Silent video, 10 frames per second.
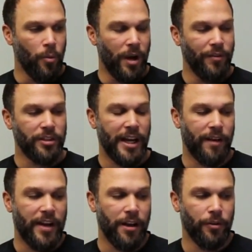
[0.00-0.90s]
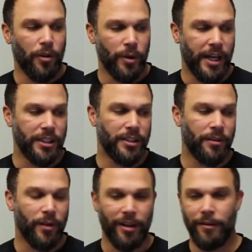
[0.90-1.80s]
whenever you try to find a new
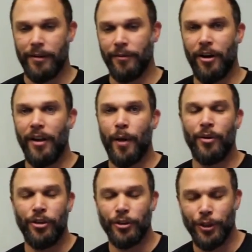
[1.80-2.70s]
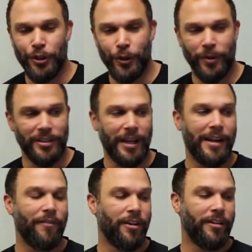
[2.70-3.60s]
location, what, what all I would usually do is like I
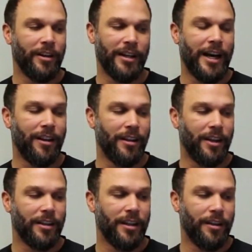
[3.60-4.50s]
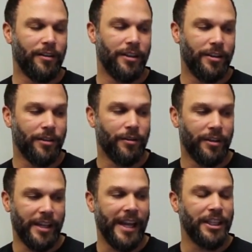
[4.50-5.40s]
never got like a you know
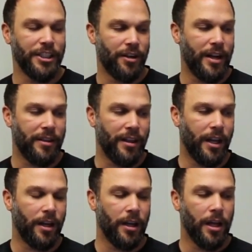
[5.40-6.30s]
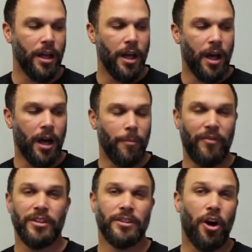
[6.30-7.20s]
an agent or anything. Um,
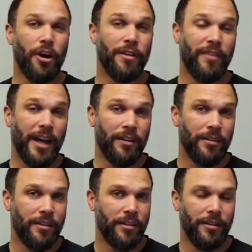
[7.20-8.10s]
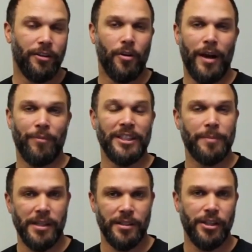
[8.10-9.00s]
if it's hard to find you know empty
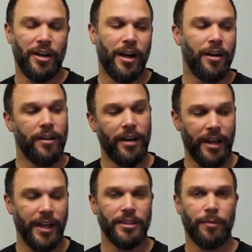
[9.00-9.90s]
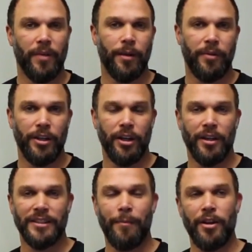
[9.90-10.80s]
spaces in your area, then an agent might be good
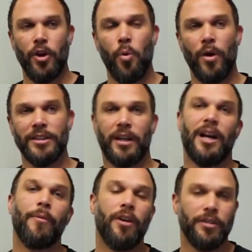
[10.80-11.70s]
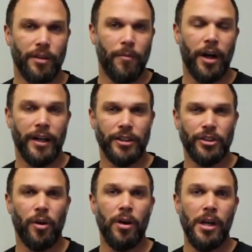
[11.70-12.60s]
because they might know ones that are coming onto the market.
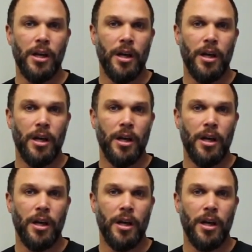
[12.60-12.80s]
So